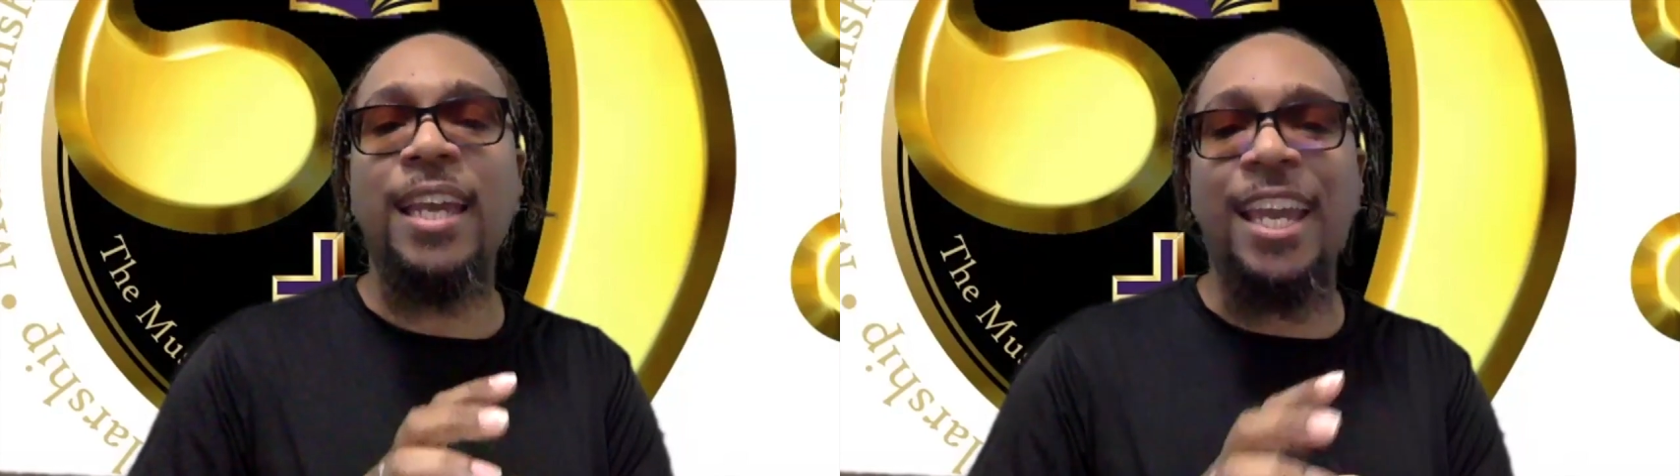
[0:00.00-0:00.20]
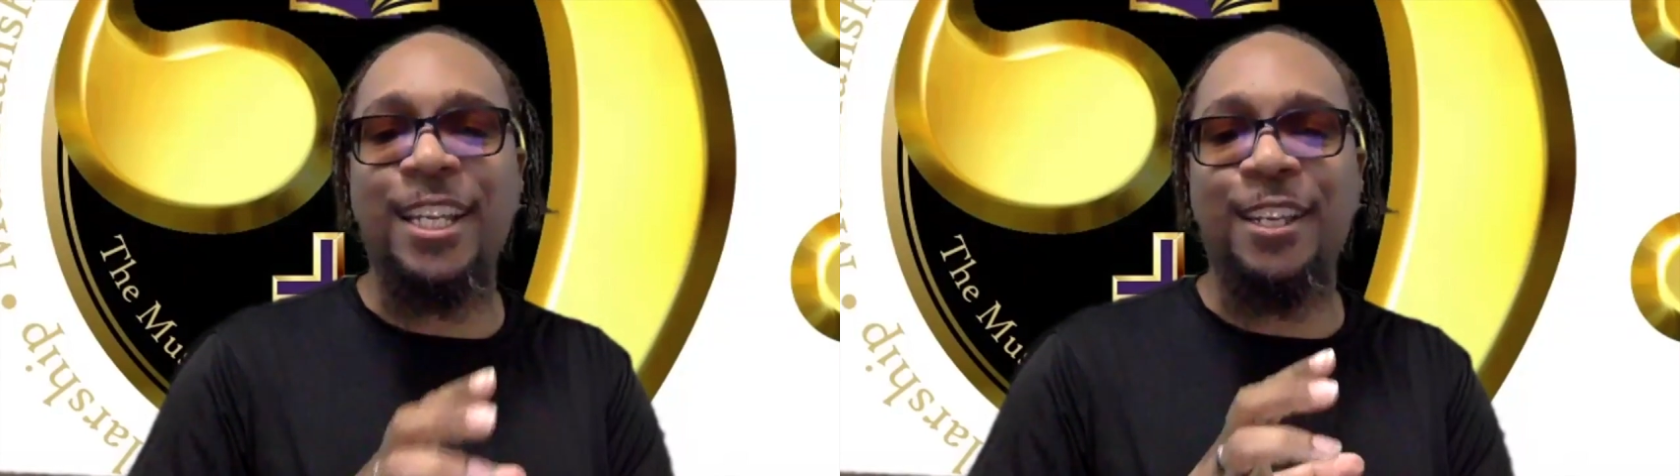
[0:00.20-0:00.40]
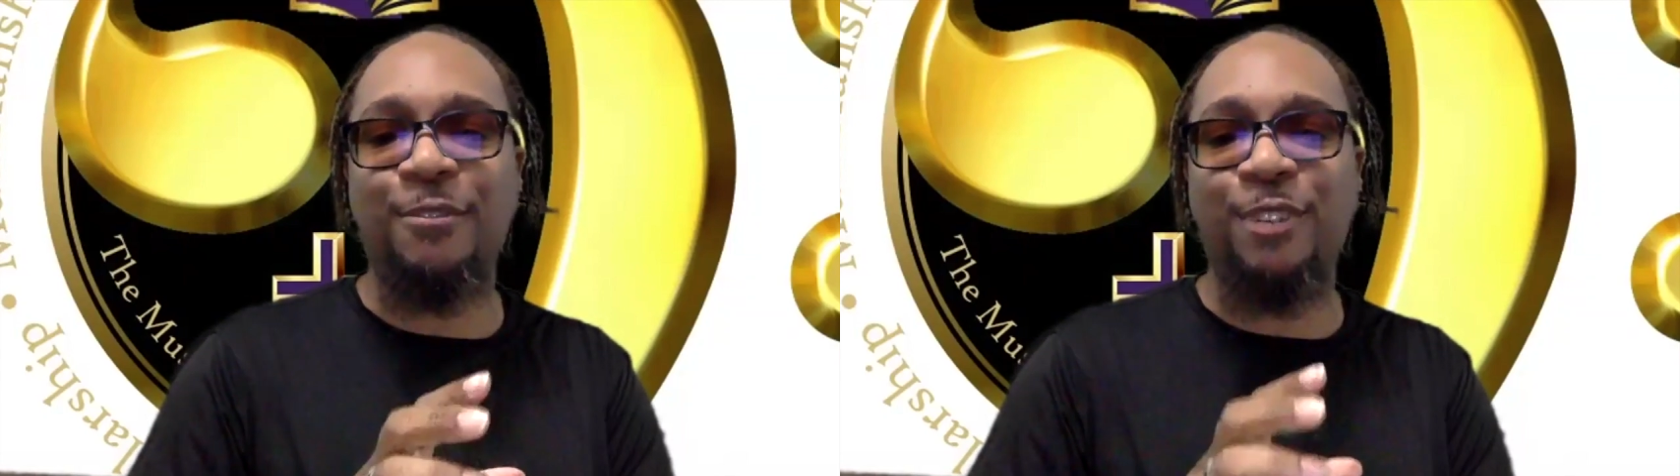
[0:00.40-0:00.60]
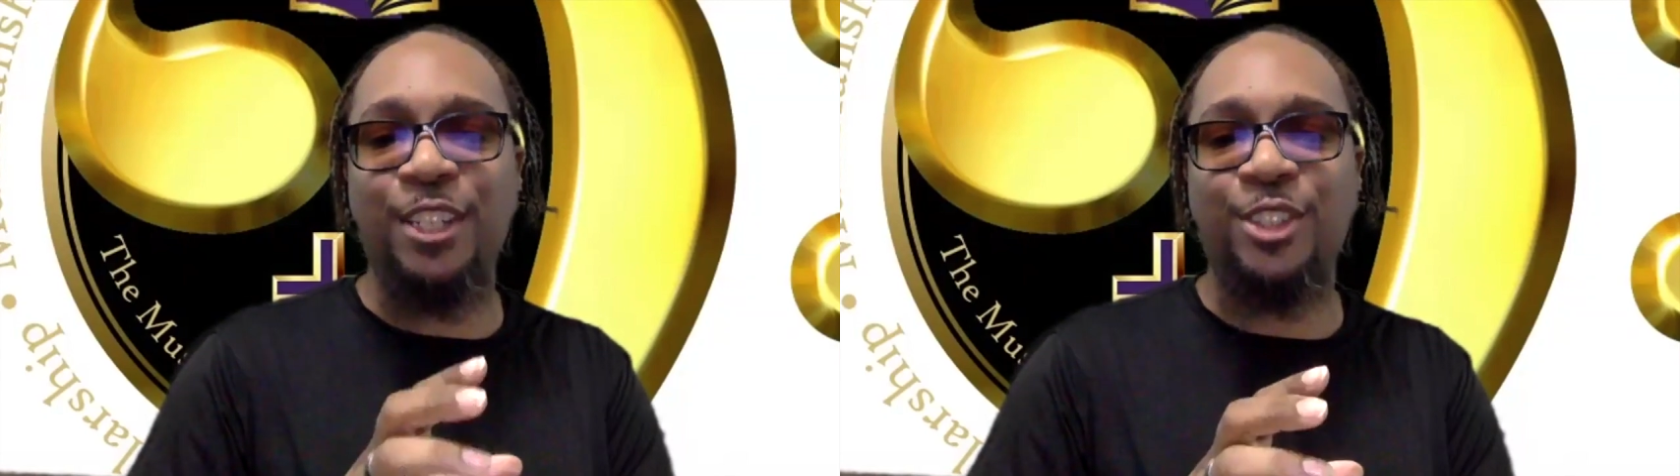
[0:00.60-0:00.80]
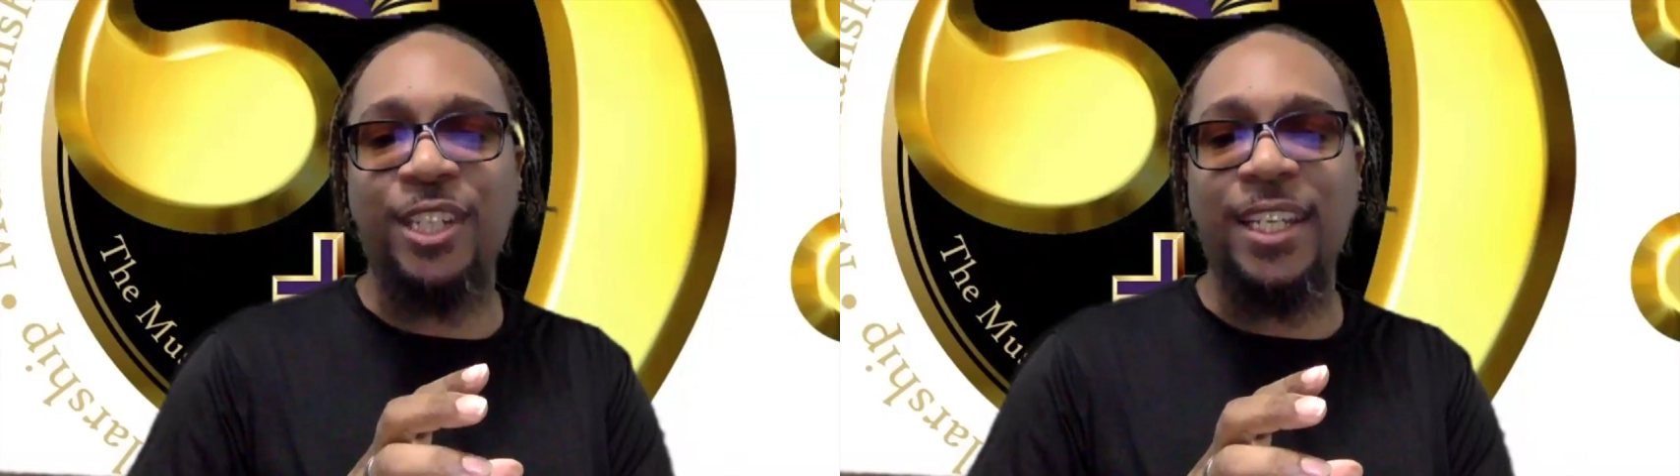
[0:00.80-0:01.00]
and
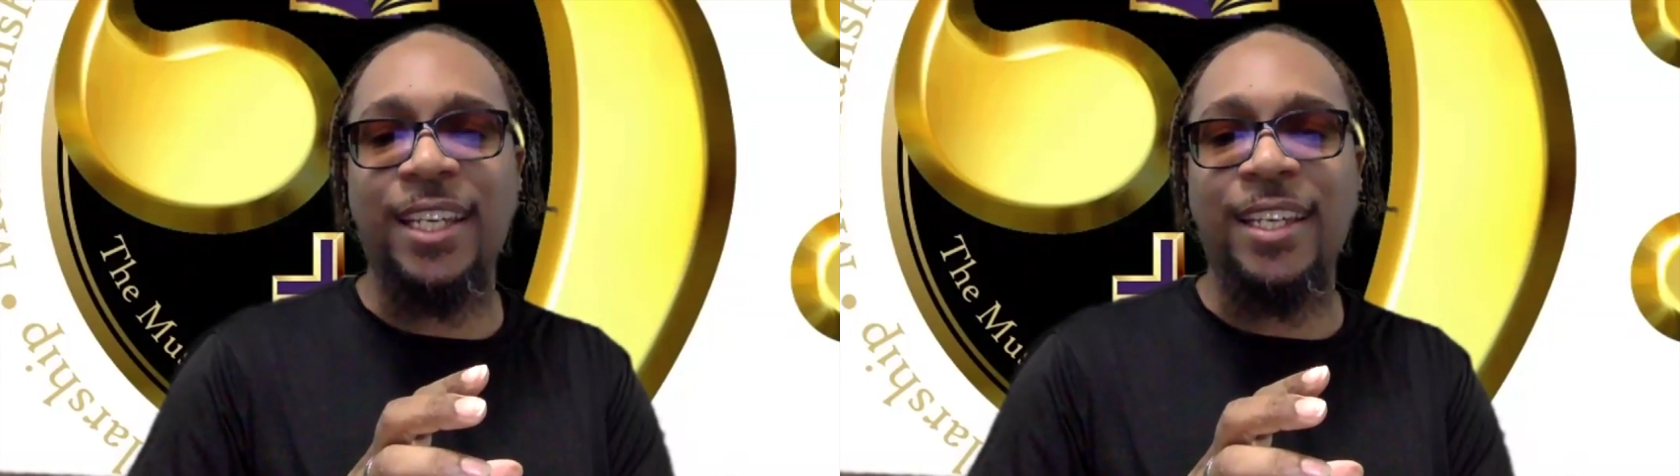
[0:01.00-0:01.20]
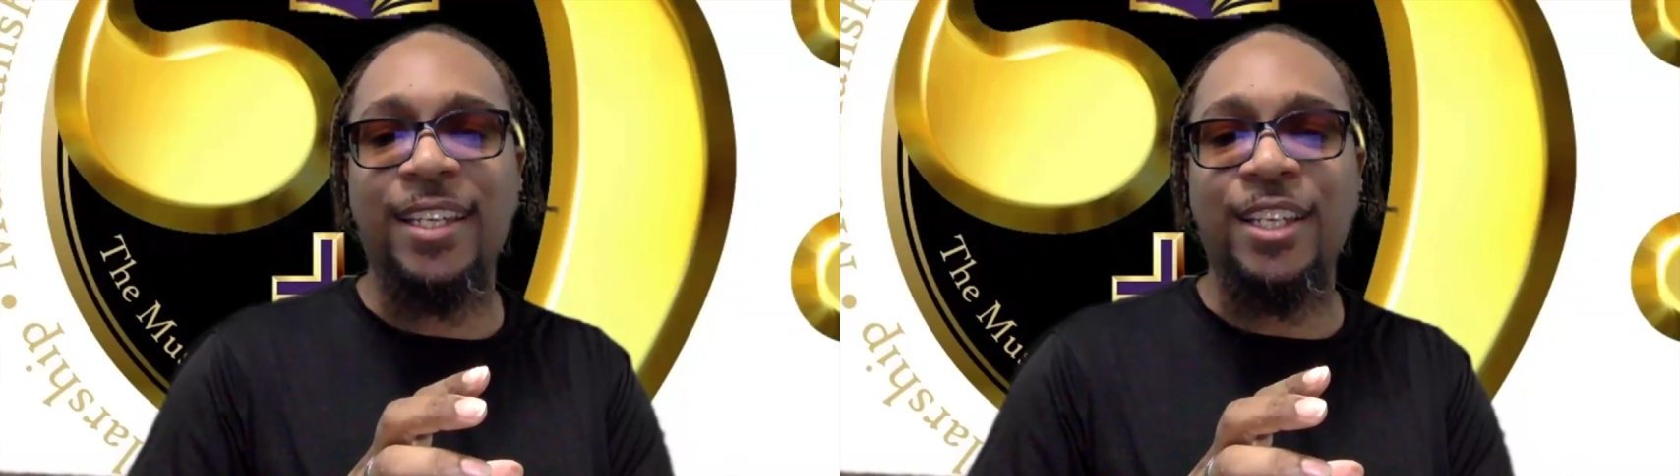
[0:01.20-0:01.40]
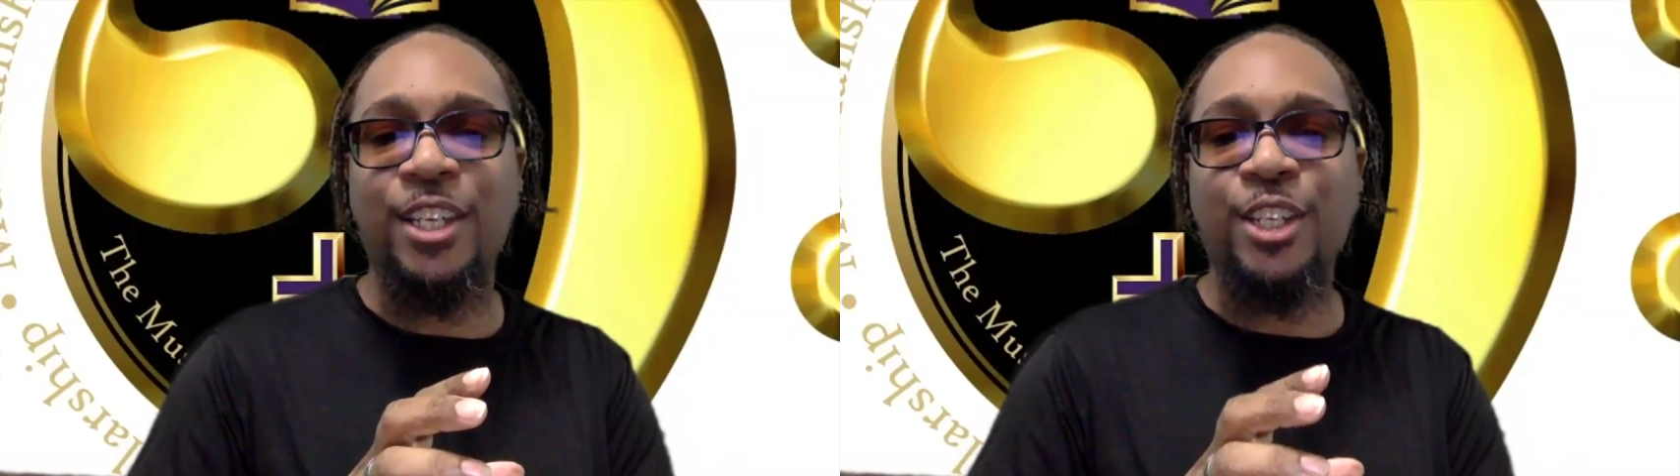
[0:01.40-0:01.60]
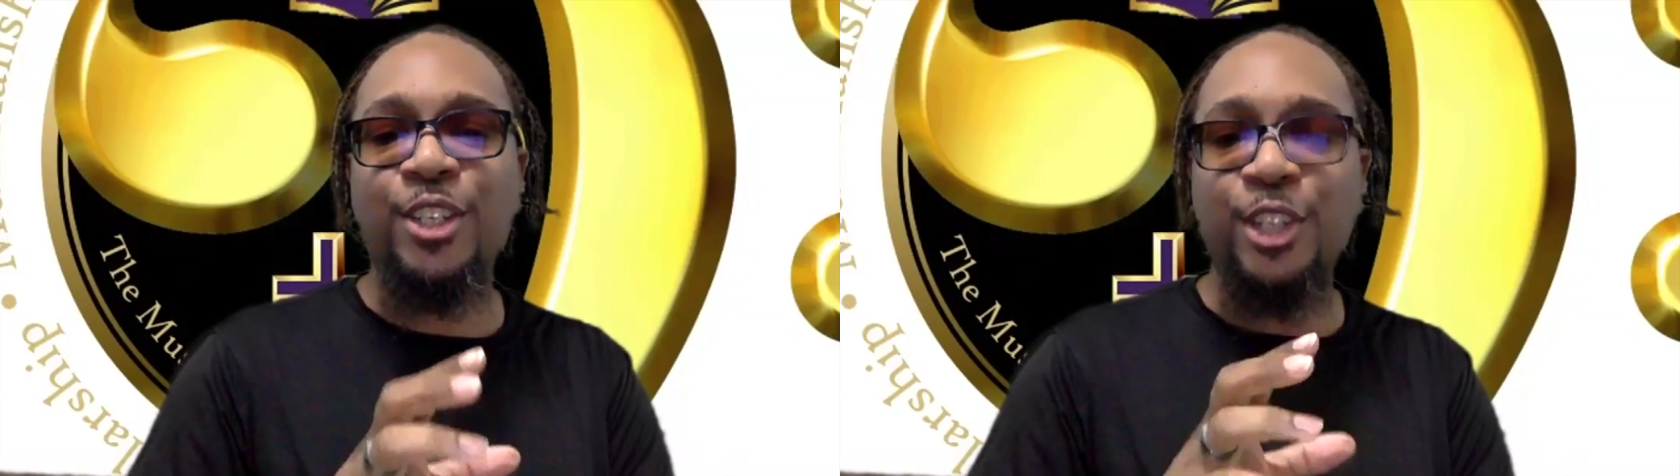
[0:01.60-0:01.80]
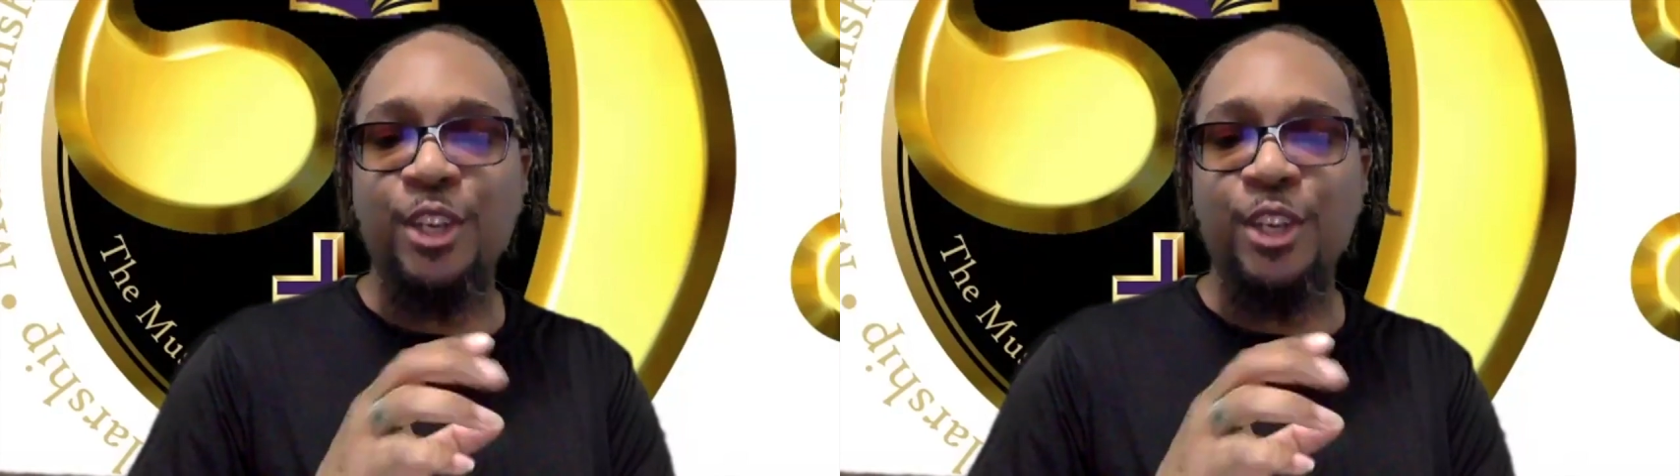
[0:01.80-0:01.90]
individually to